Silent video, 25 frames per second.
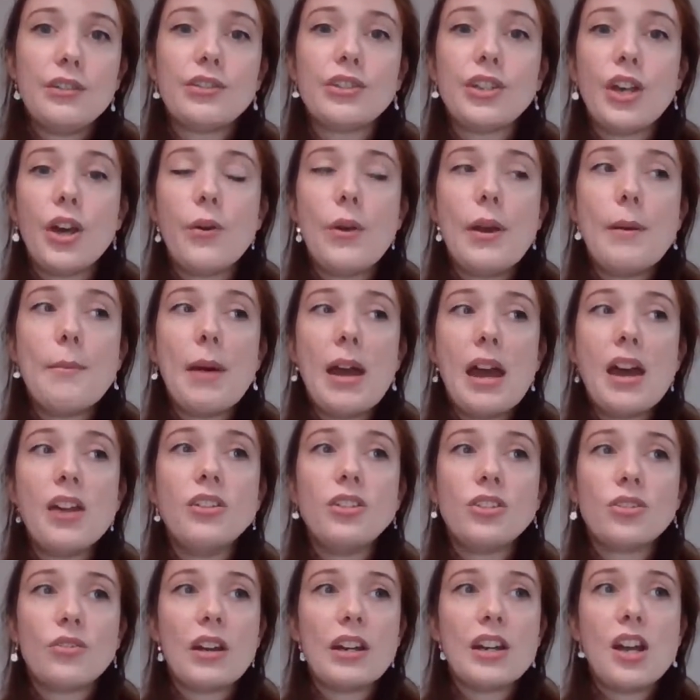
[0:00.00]
So in my
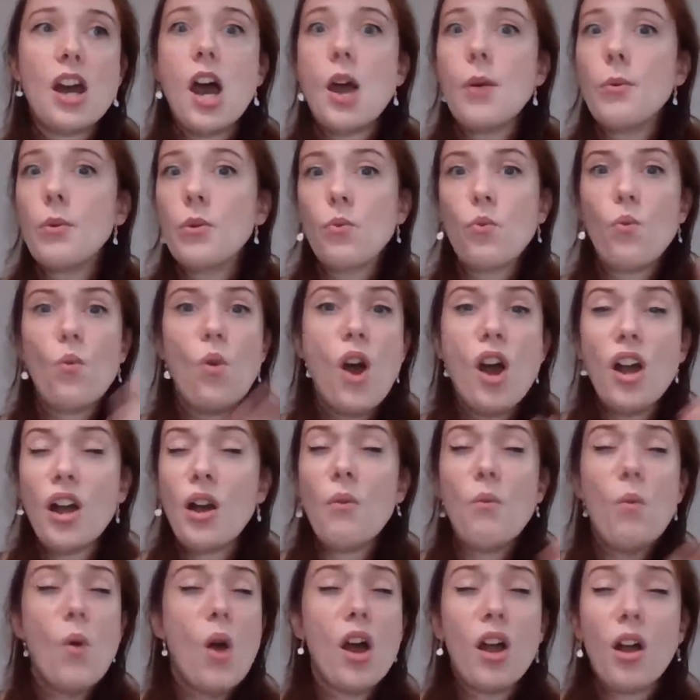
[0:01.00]
undergrad, I would work
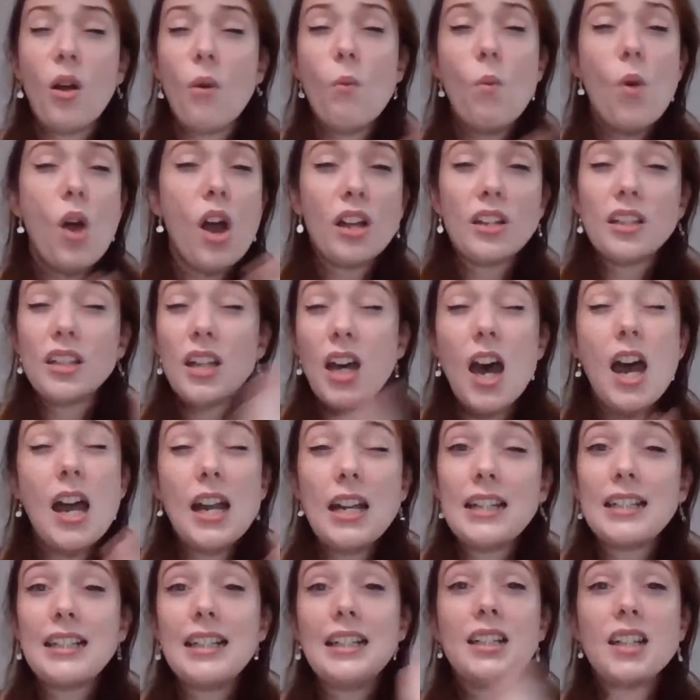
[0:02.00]
and work and work
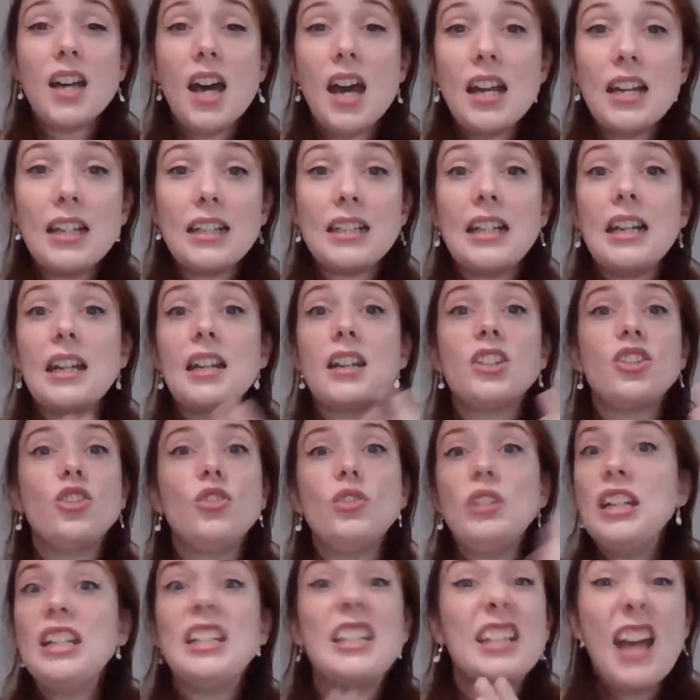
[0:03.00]
tirelessly because you
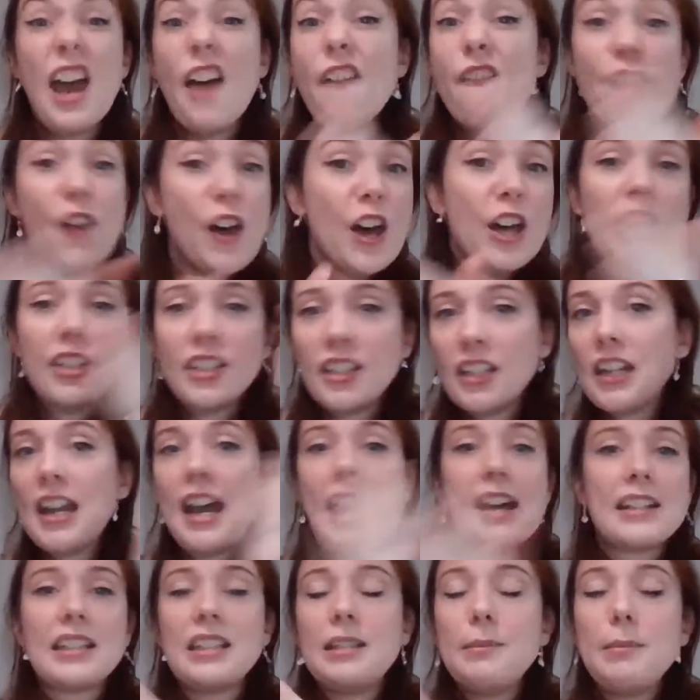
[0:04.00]
need to get first and it
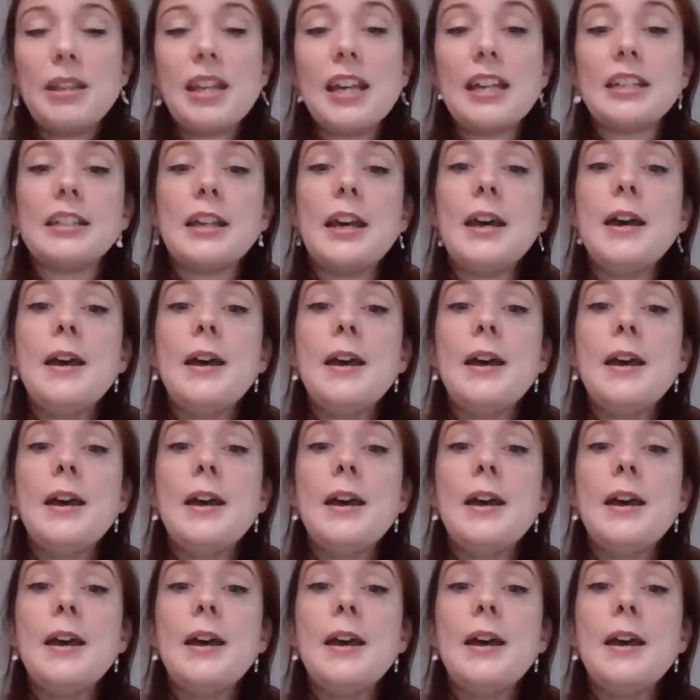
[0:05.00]
has to be this.